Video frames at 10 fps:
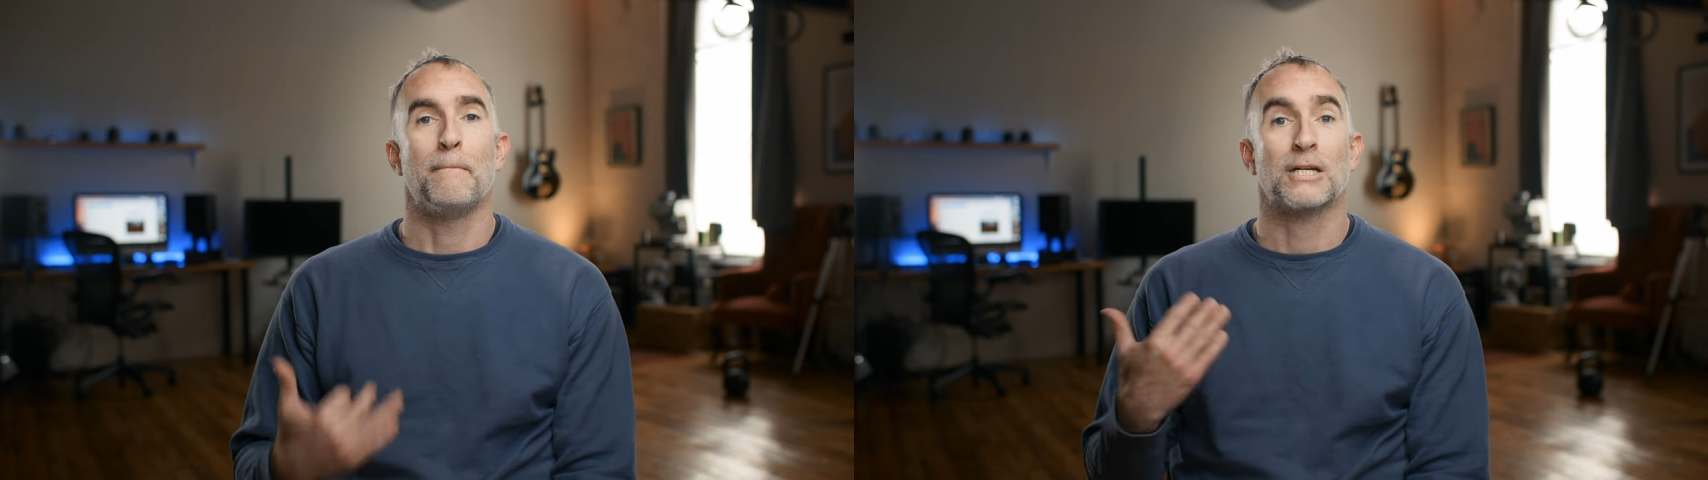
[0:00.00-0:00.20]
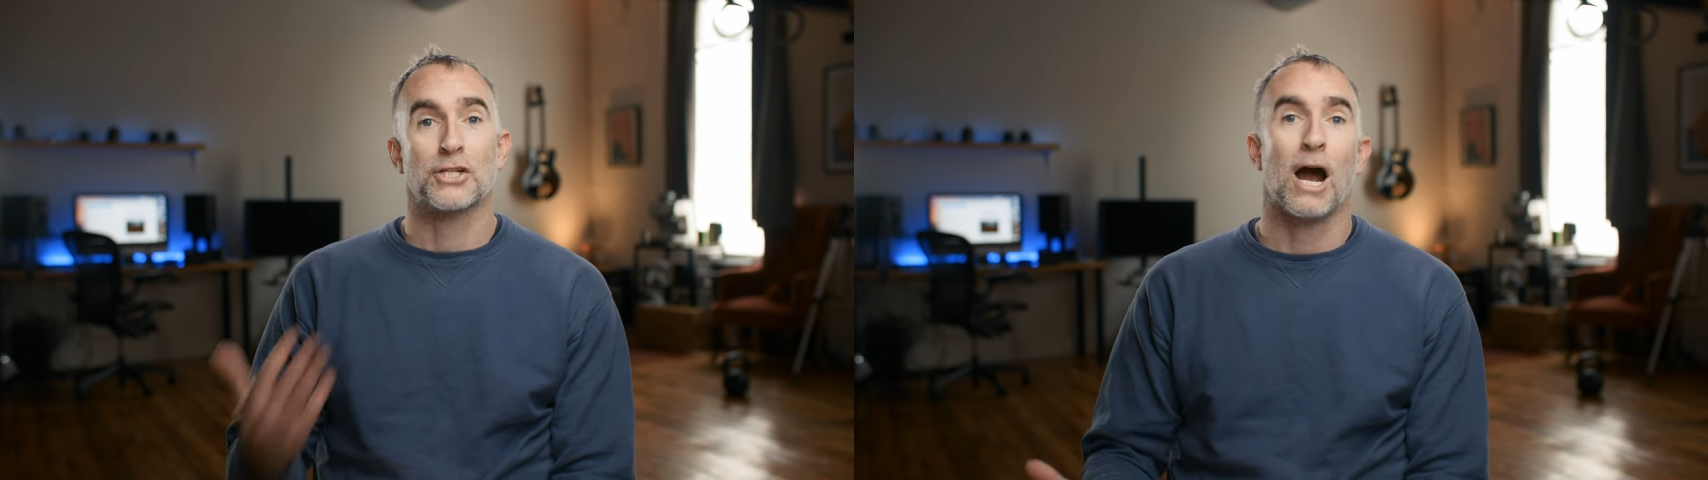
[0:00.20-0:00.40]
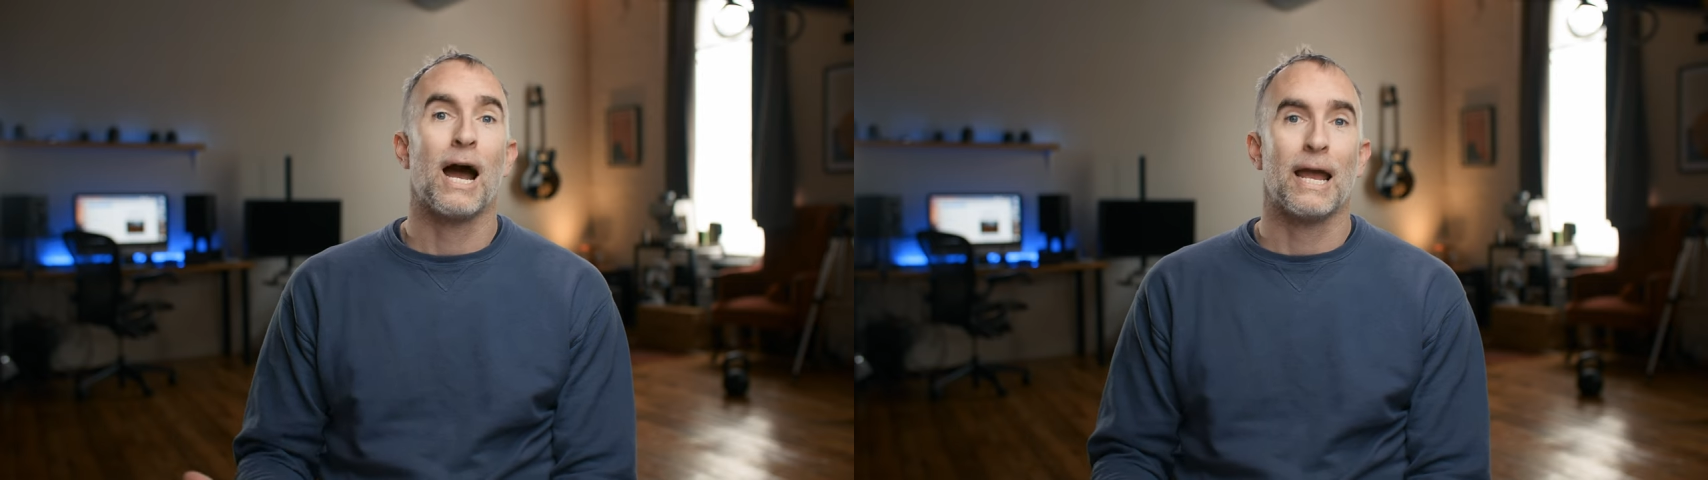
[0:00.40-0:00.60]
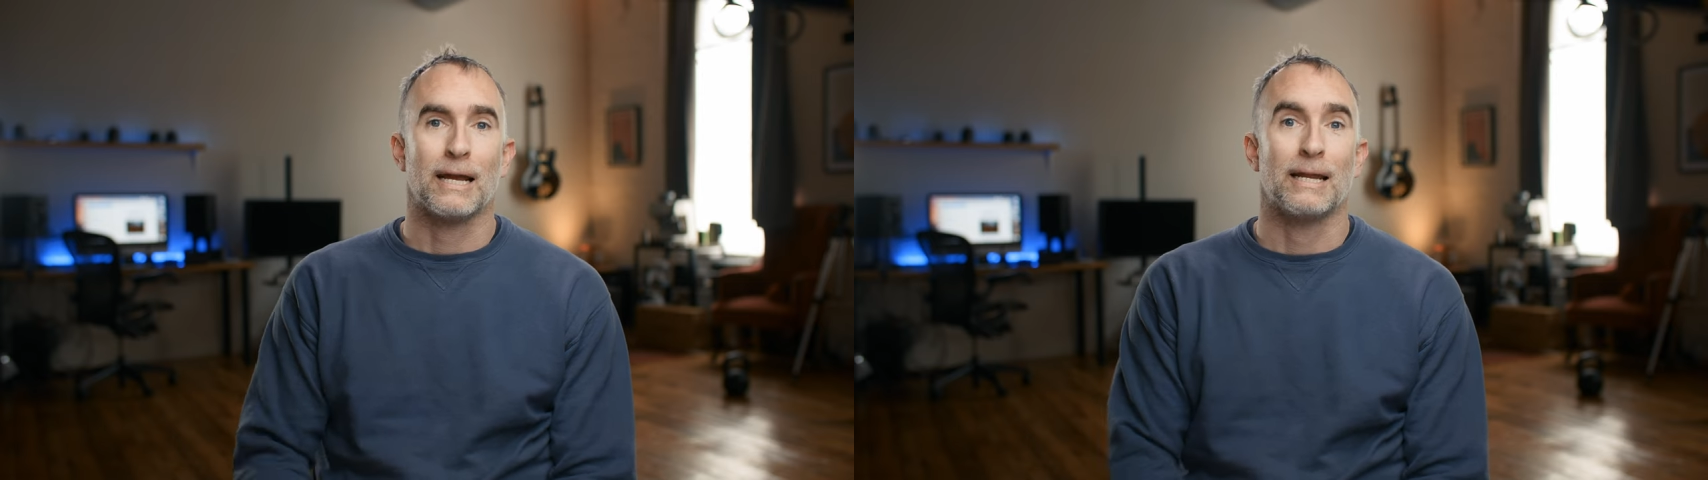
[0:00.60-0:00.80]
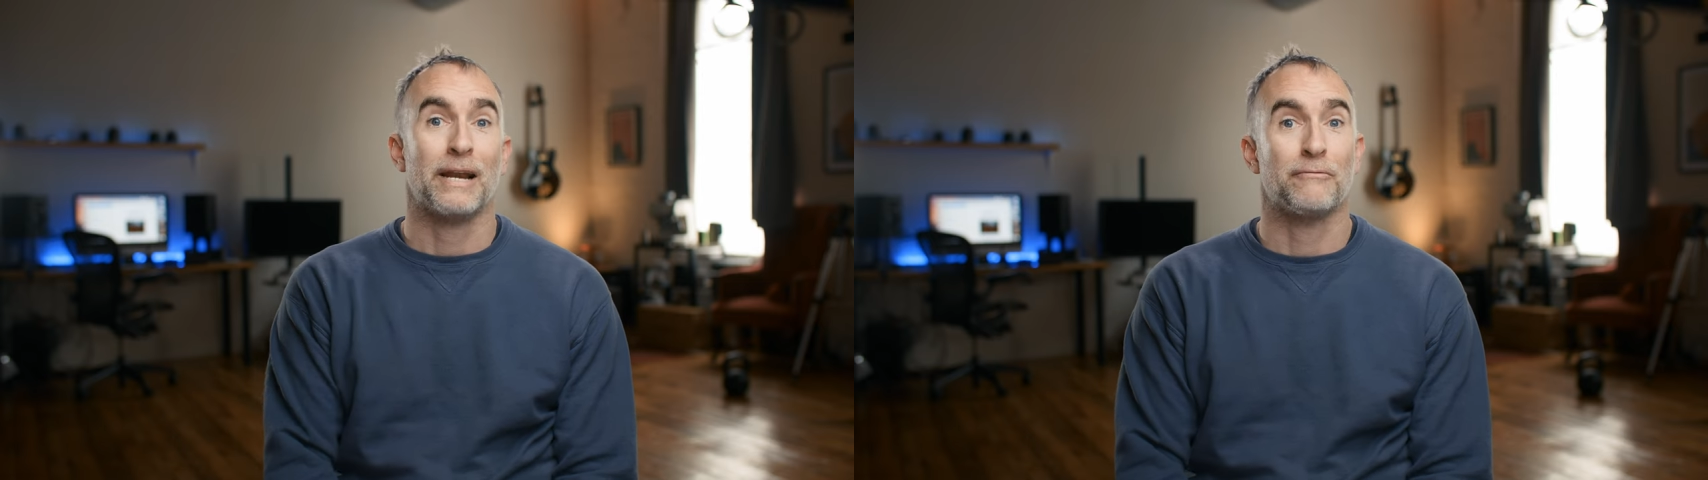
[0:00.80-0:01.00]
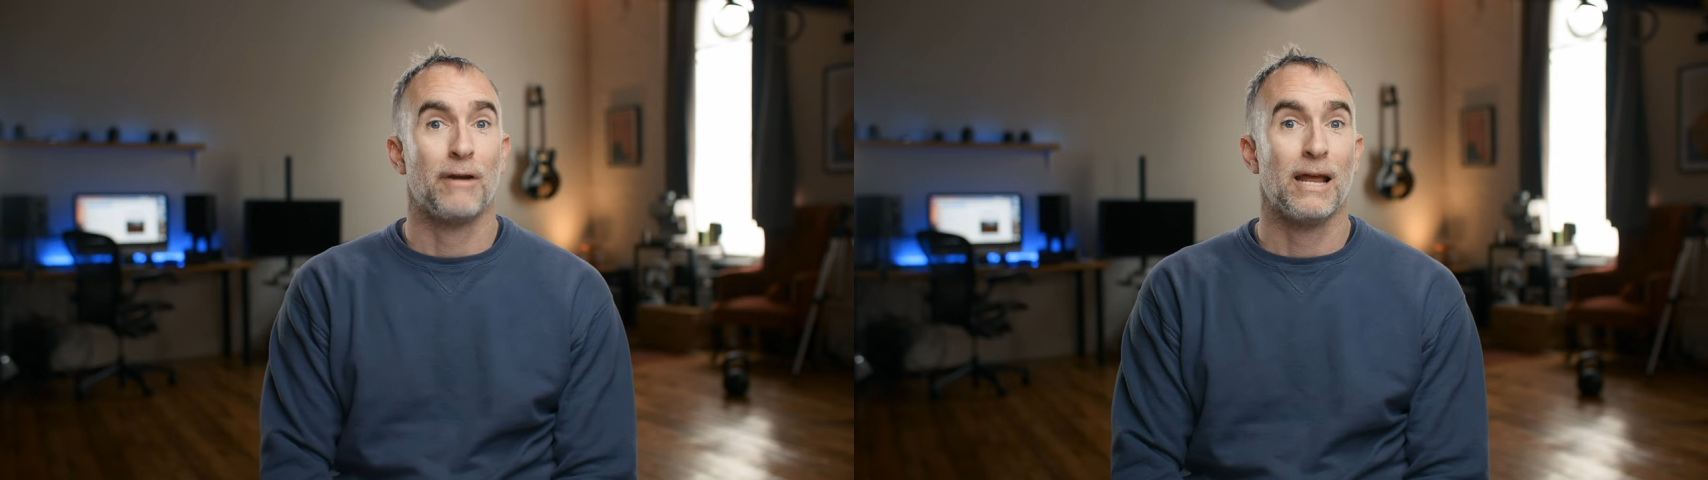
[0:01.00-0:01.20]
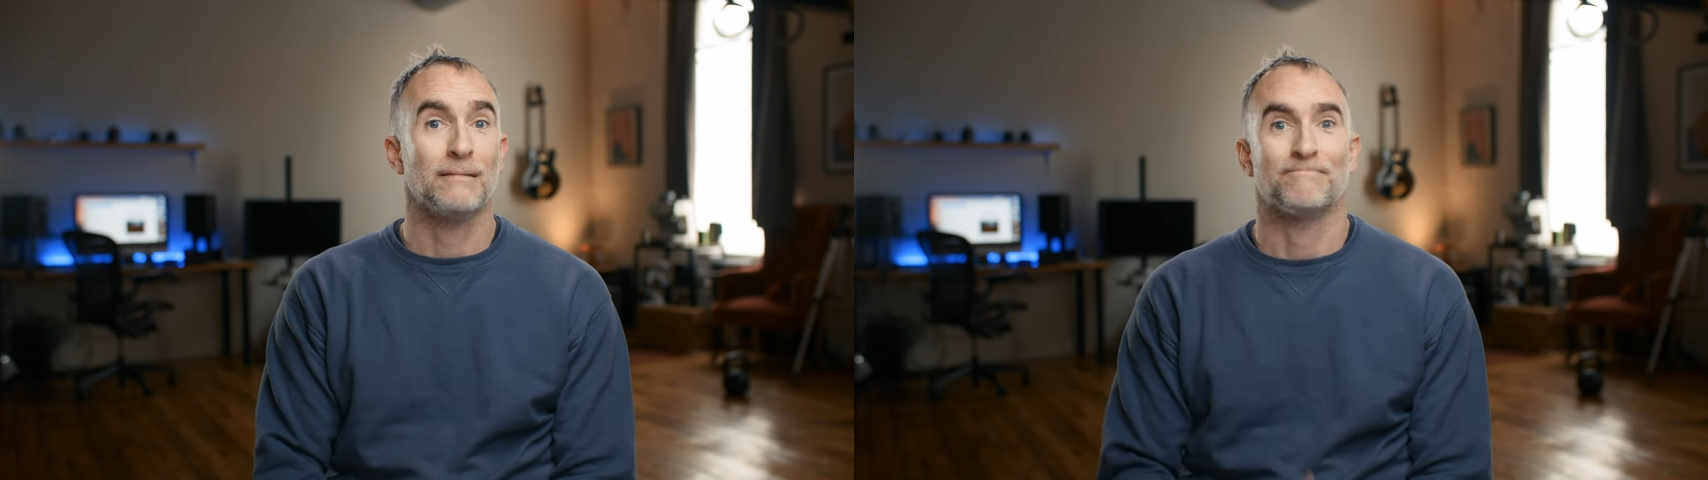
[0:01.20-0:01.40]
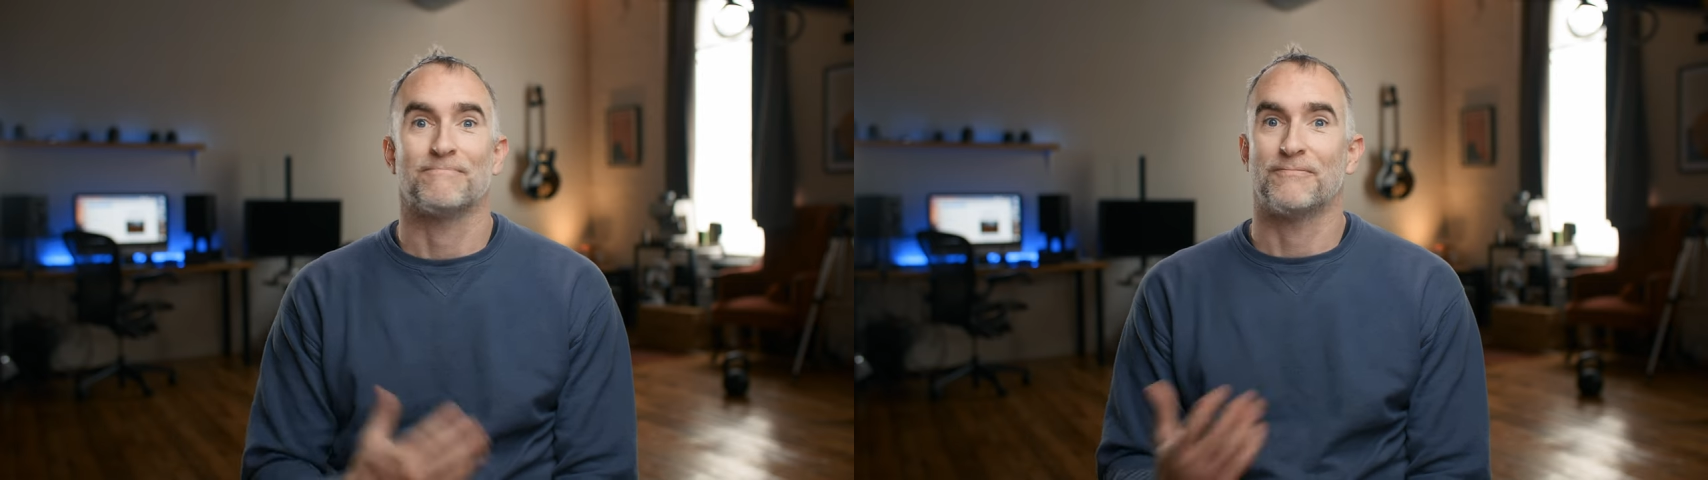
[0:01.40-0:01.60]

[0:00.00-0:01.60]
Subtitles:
much higher, at around